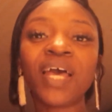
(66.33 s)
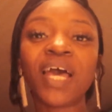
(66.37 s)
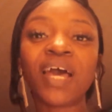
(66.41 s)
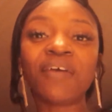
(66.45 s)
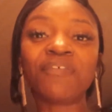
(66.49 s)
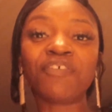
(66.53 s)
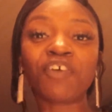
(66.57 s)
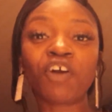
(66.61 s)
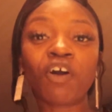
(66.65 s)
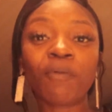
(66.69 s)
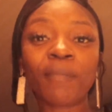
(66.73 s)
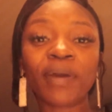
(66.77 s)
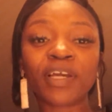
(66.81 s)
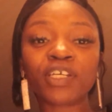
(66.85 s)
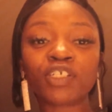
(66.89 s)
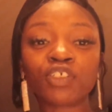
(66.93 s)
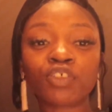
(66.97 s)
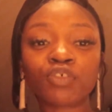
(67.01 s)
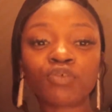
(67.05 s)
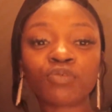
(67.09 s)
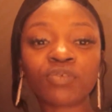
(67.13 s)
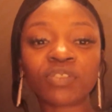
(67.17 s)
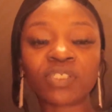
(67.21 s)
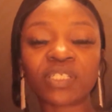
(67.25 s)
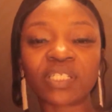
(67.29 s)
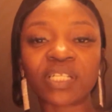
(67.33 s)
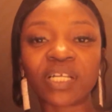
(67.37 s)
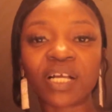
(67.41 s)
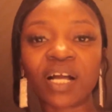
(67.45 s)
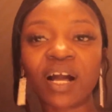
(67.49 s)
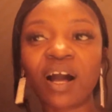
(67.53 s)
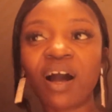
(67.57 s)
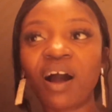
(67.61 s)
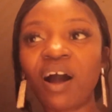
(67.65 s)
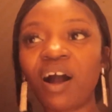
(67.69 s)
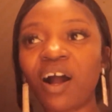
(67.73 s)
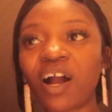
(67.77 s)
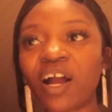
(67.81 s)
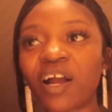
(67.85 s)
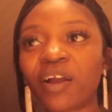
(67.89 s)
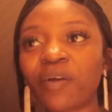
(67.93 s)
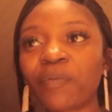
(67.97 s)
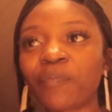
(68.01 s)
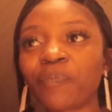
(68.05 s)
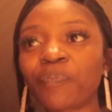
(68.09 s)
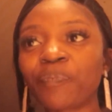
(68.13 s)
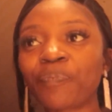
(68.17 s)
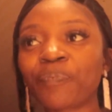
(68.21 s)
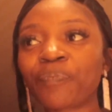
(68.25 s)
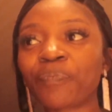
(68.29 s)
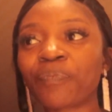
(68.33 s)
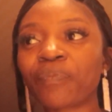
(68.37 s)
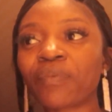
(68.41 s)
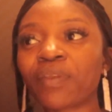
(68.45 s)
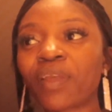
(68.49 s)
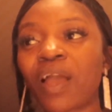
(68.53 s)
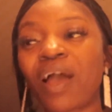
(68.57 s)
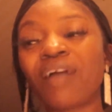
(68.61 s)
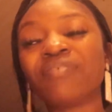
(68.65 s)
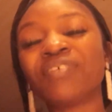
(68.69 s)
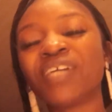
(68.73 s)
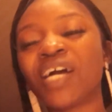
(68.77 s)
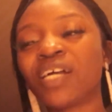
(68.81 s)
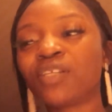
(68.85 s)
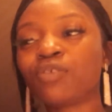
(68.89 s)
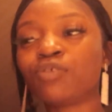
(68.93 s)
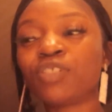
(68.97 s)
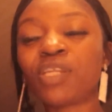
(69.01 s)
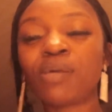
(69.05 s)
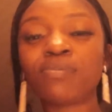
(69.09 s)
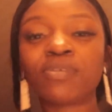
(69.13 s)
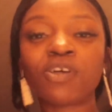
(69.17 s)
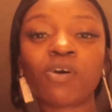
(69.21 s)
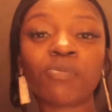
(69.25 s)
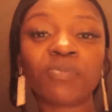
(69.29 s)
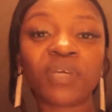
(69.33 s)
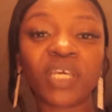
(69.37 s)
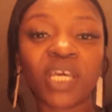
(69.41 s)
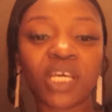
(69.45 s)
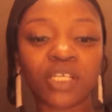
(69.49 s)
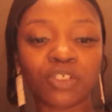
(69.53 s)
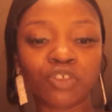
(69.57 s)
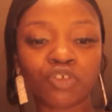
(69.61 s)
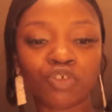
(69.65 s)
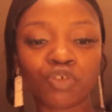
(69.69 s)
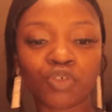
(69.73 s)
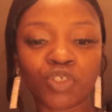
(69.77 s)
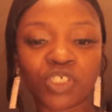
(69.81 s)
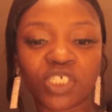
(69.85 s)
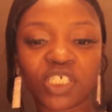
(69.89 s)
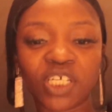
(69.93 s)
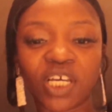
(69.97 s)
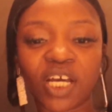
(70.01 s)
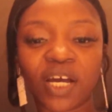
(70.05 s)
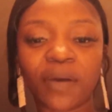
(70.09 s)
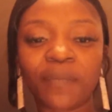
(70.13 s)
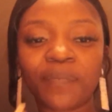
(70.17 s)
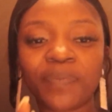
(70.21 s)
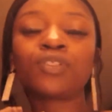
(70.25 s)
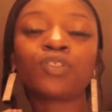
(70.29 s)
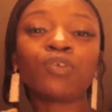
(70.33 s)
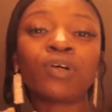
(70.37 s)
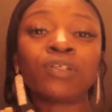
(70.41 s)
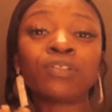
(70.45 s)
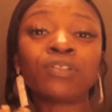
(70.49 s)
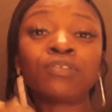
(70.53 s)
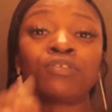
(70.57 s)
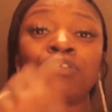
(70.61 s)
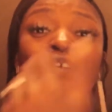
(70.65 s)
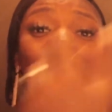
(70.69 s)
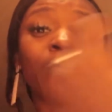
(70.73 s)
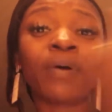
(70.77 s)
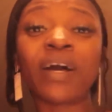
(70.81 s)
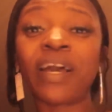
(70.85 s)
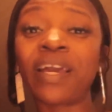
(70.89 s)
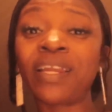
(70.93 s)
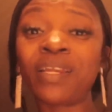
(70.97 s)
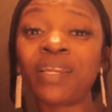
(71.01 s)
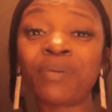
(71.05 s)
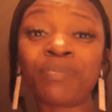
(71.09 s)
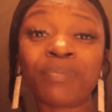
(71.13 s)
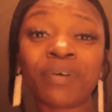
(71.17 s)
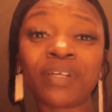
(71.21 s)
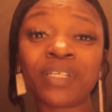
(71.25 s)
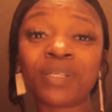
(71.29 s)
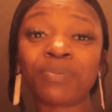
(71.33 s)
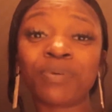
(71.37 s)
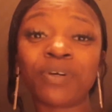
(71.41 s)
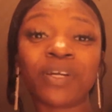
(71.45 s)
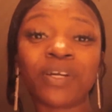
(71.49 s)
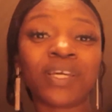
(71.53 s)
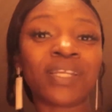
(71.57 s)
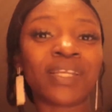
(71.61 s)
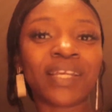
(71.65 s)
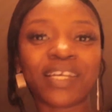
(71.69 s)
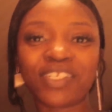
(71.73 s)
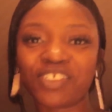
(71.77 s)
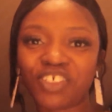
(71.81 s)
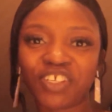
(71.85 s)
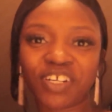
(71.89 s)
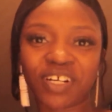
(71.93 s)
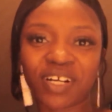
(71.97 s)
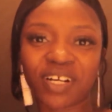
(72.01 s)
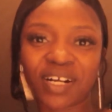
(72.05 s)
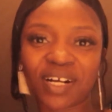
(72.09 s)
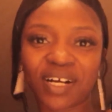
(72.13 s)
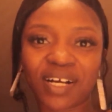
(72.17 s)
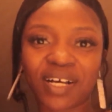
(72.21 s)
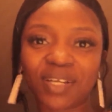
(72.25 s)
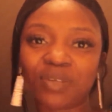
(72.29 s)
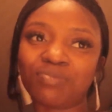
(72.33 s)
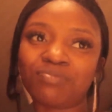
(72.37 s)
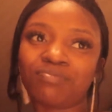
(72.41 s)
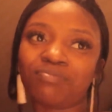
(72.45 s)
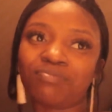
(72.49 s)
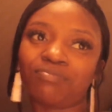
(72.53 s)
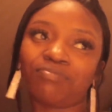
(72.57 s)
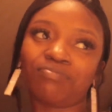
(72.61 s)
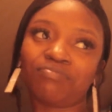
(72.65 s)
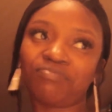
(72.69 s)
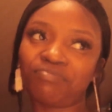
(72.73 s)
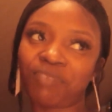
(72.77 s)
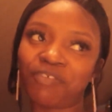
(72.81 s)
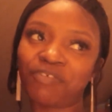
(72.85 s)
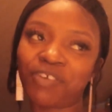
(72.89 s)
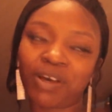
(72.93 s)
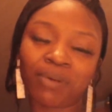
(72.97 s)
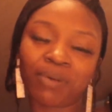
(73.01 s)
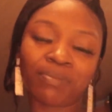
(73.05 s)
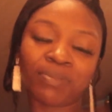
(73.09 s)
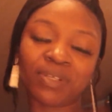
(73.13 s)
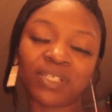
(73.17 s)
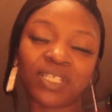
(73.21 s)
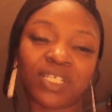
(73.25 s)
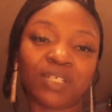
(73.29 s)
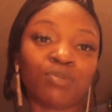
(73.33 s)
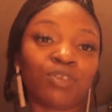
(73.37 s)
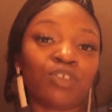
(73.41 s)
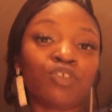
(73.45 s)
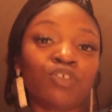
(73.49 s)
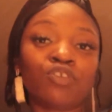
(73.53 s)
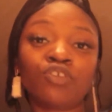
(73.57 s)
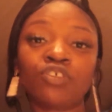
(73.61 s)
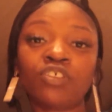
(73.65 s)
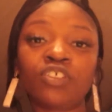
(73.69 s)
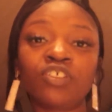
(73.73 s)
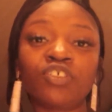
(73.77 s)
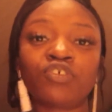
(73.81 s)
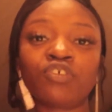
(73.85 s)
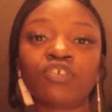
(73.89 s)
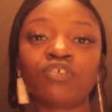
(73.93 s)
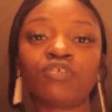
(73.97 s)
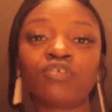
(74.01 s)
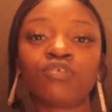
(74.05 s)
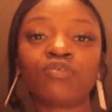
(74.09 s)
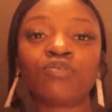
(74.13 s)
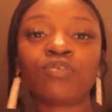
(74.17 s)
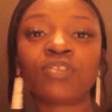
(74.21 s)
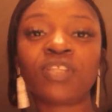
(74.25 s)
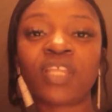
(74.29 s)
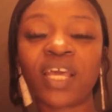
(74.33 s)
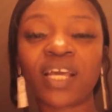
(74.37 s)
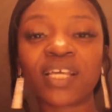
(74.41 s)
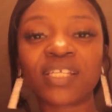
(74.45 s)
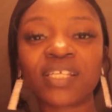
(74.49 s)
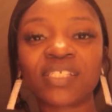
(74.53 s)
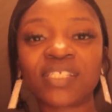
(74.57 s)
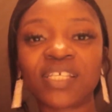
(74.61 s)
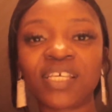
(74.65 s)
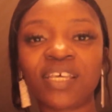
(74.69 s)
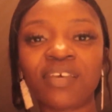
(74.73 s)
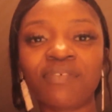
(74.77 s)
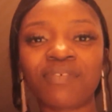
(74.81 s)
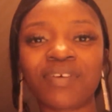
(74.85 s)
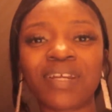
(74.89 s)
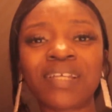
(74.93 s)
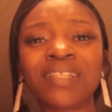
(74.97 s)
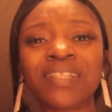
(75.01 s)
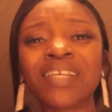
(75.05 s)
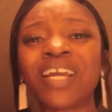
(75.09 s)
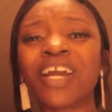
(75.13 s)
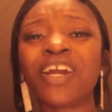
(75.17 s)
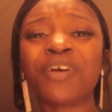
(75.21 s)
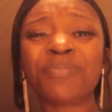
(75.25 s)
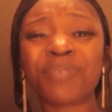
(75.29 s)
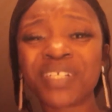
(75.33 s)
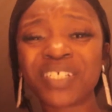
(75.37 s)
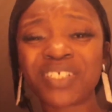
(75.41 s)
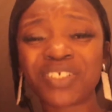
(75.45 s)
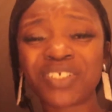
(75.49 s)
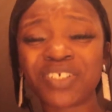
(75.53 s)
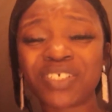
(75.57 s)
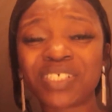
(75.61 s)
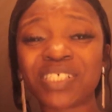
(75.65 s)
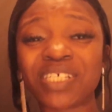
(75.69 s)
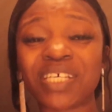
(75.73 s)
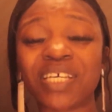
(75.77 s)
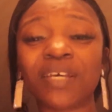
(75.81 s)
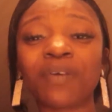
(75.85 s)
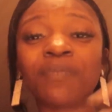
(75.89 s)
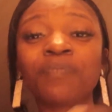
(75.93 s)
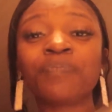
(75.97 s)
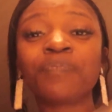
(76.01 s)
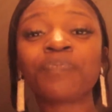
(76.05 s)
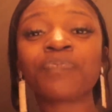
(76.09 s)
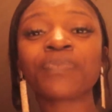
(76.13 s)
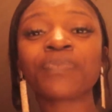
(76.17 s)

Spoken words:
I forgot my shoes in the car. Actually, I told them to help me get the shoes, yeah. So I don't know about anybody, but in Nigeria and my family, we usually just do Thanksgiving. I think everybody does it.